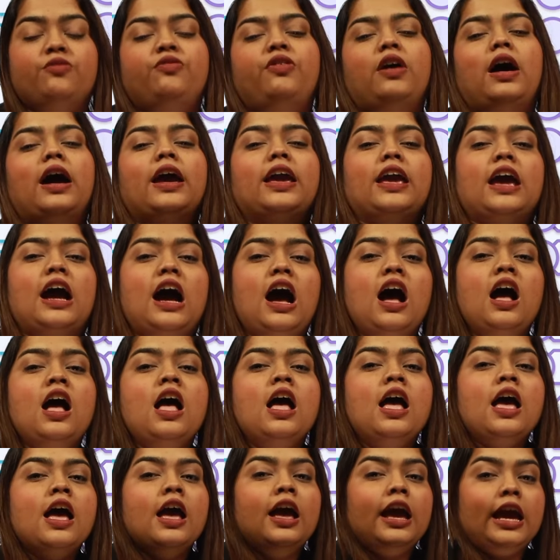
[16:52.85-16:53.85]
via
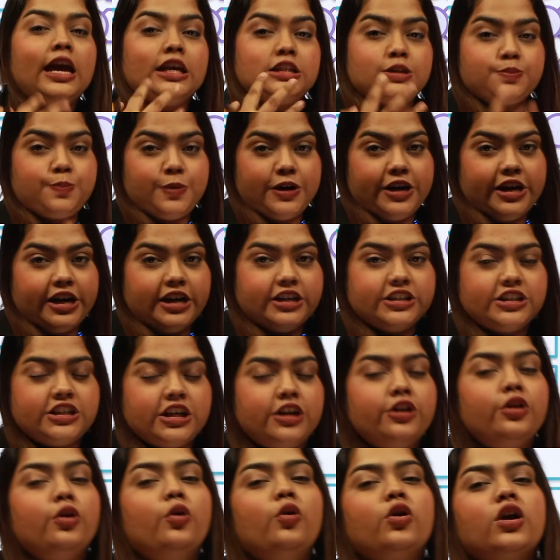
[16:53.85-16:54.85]

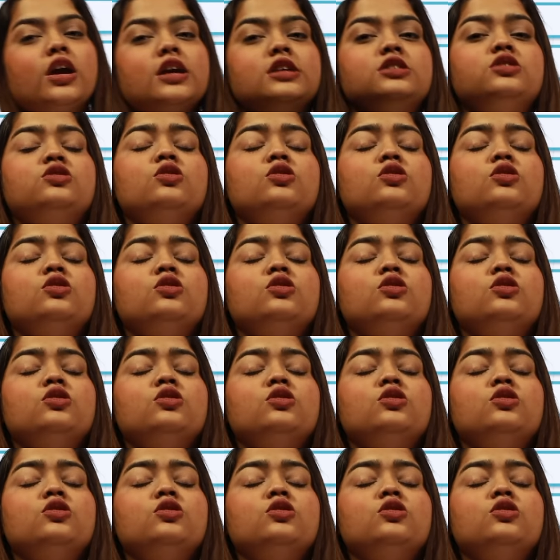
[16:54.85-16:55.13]
expiration, okay.